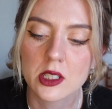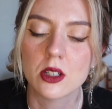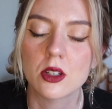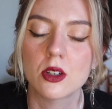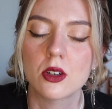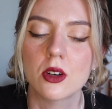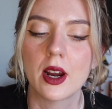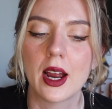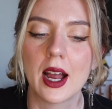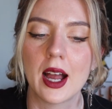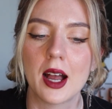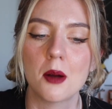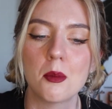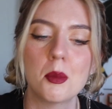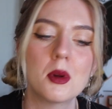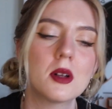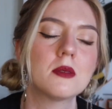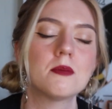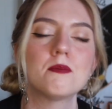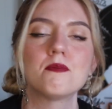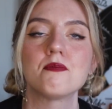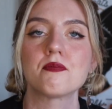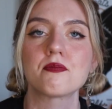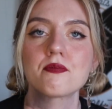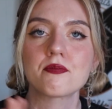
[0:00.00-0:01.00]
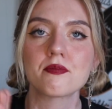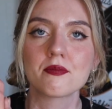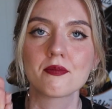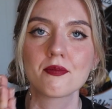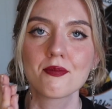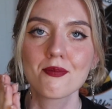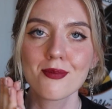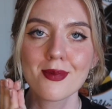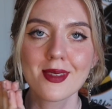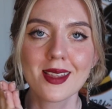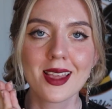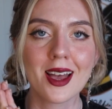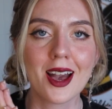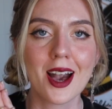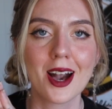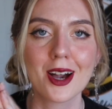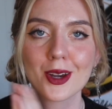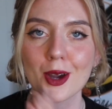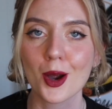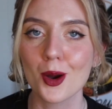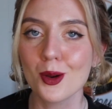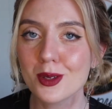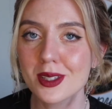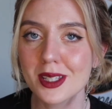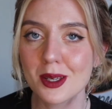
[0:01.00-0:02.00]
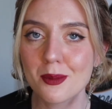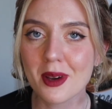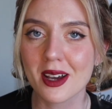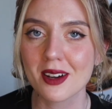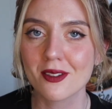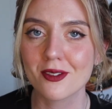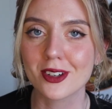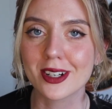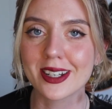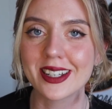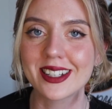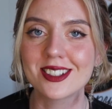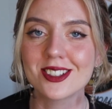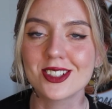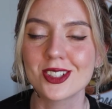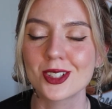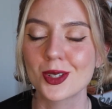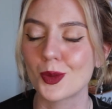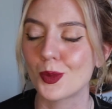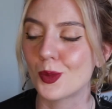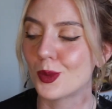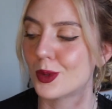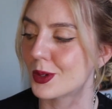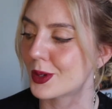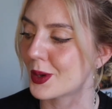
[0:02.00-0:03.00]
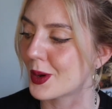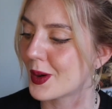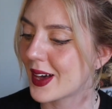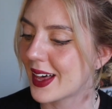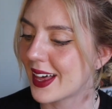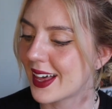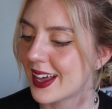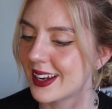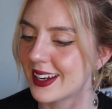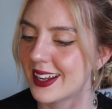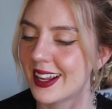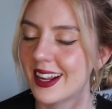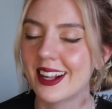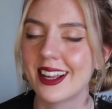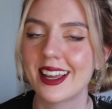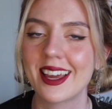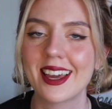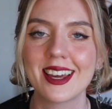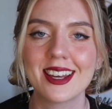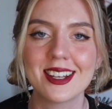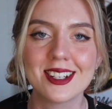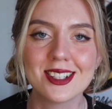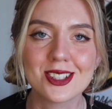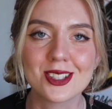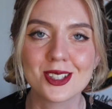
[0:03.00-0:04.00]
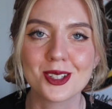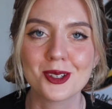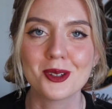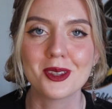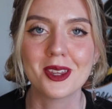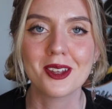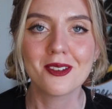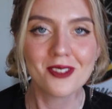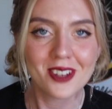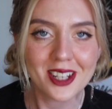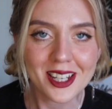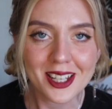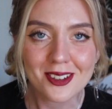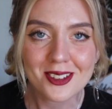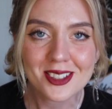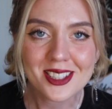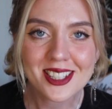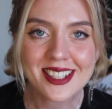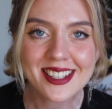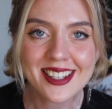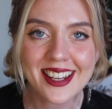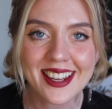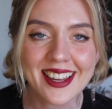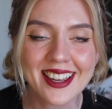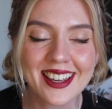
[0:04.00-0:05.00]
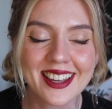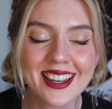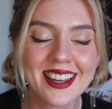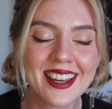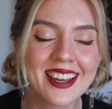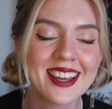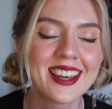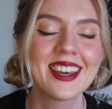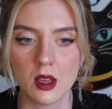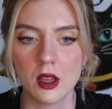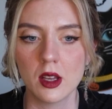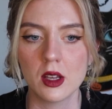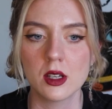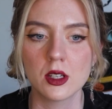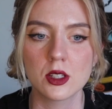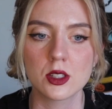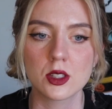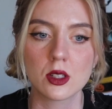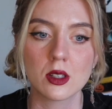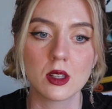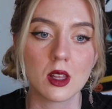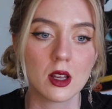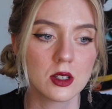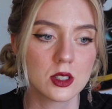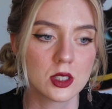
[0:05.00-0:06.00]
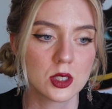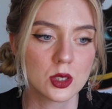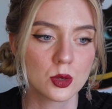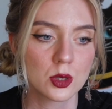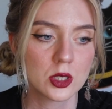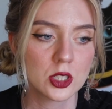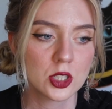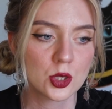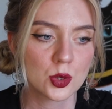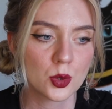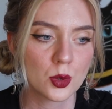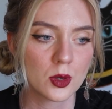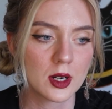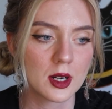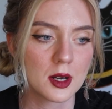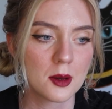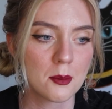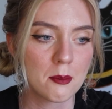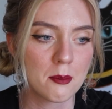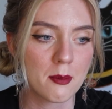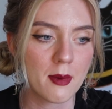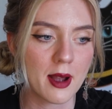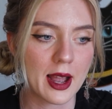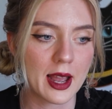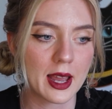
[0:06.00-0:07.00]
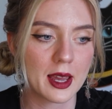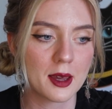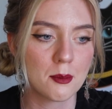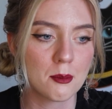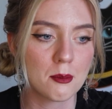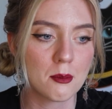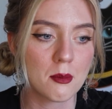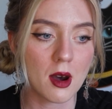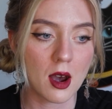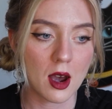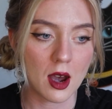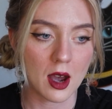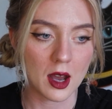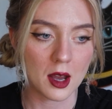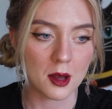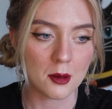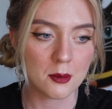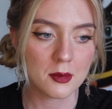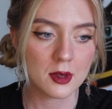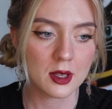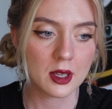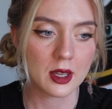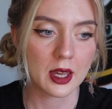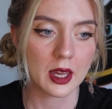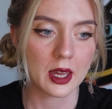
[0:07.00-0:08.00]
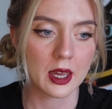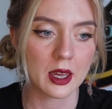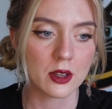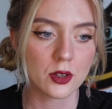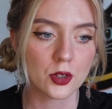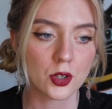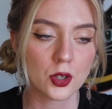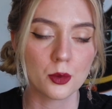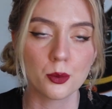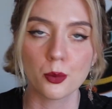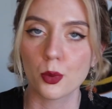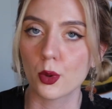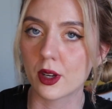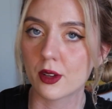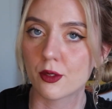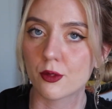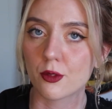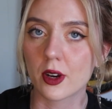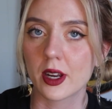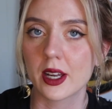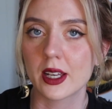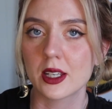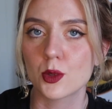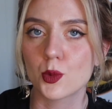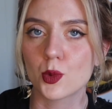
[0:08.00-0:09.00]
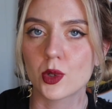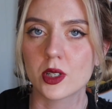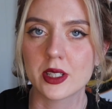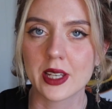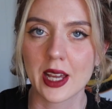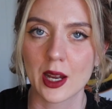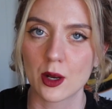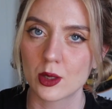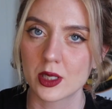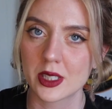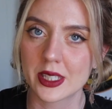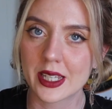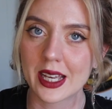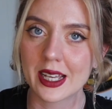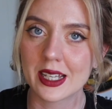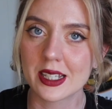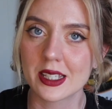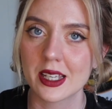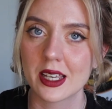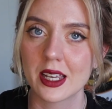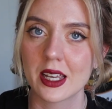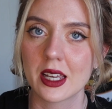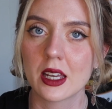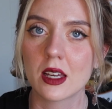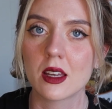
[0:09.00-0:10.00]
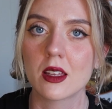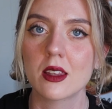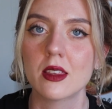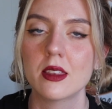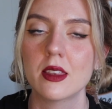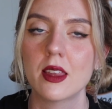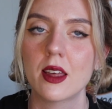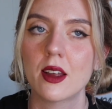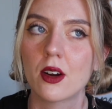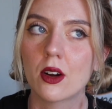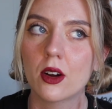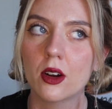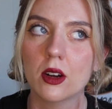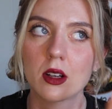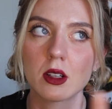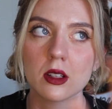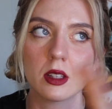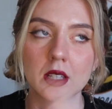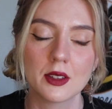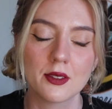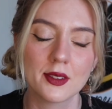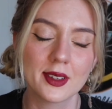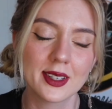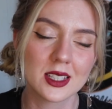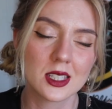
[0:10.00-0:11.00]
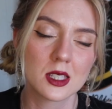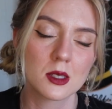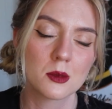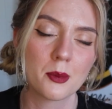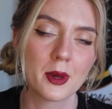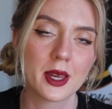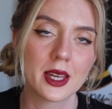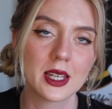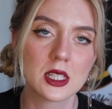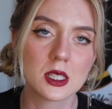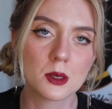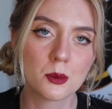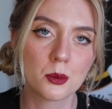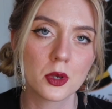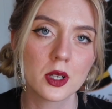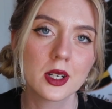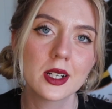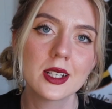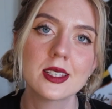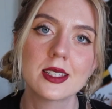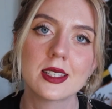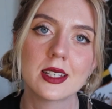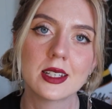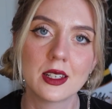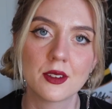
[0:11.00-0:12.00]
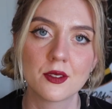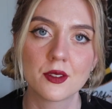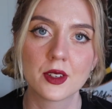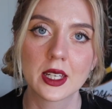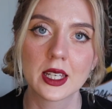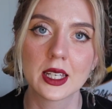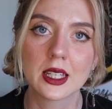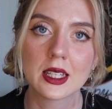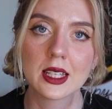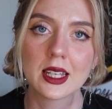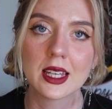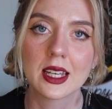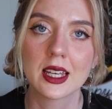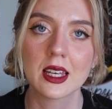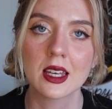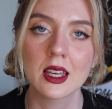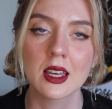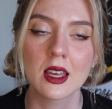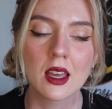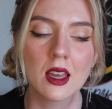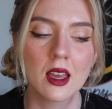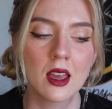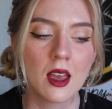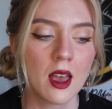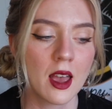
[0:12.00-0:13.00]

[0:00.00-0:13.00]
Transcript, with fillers: to grab a cozy beverage. We'll go ahead and get into the video today. So long story short, my mom and her boyfriend were downsizing their living space pretty significantly,